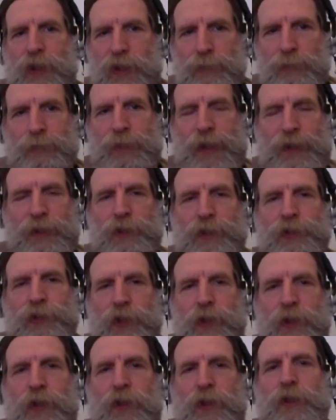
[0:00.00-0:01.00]
independent
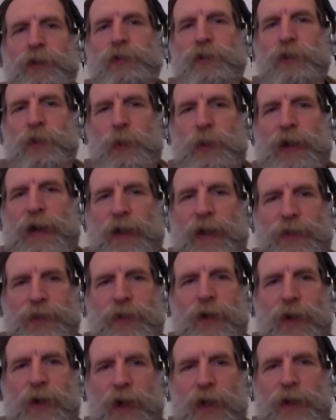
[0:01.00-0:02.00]
journalists who were out
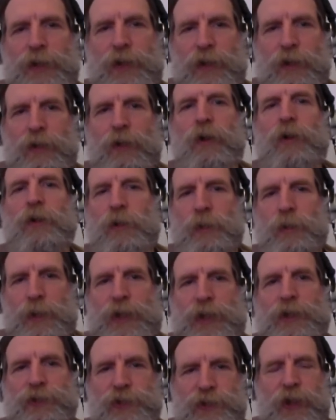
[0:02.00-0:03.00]
there on their own, who were
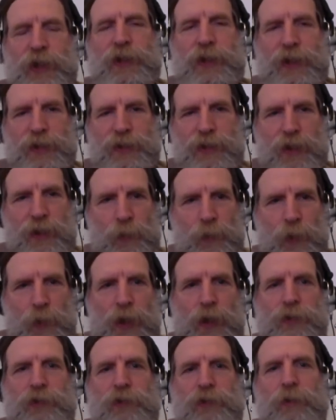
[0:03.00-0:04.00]
then selling their
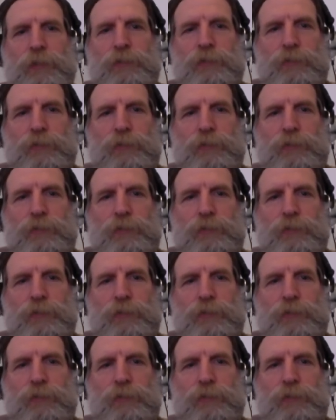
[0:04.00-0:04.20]
work to